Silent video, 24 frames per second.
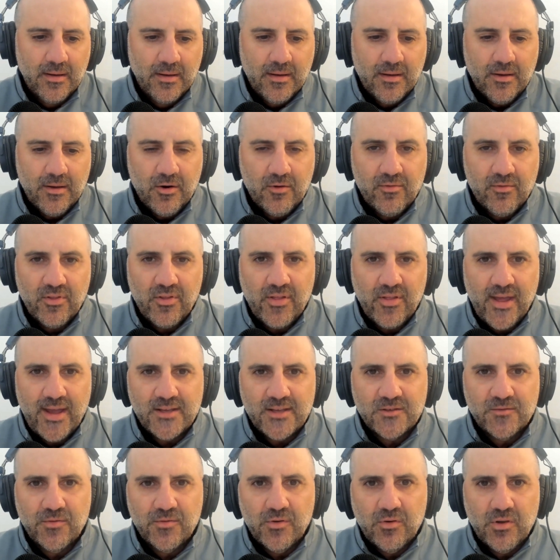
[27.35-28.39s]
And over the
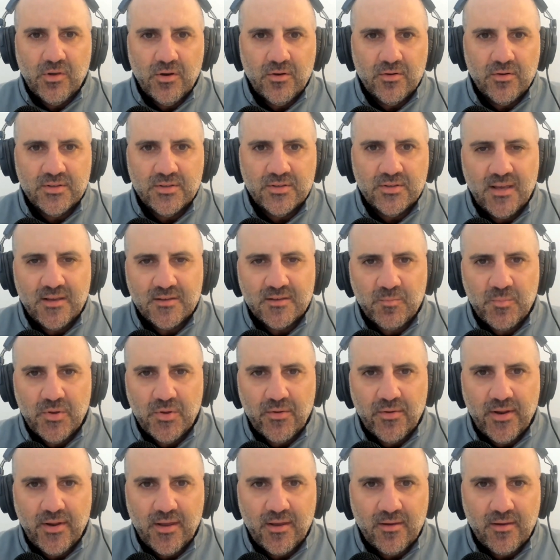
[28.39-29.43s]
last few years, he has
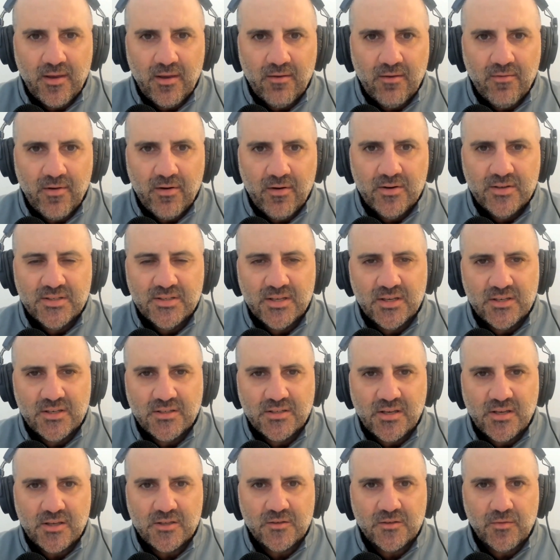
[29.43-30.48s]
built a very
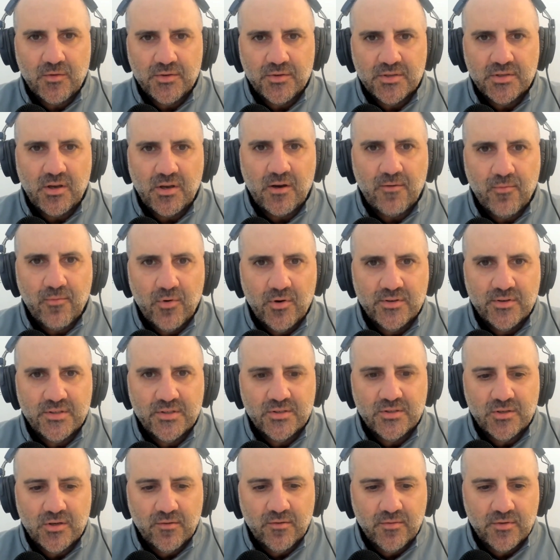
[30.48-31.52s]
successful software as a
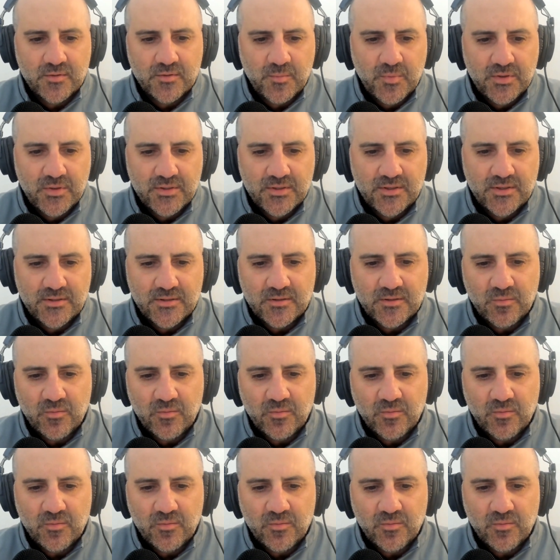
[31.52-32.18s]
service business,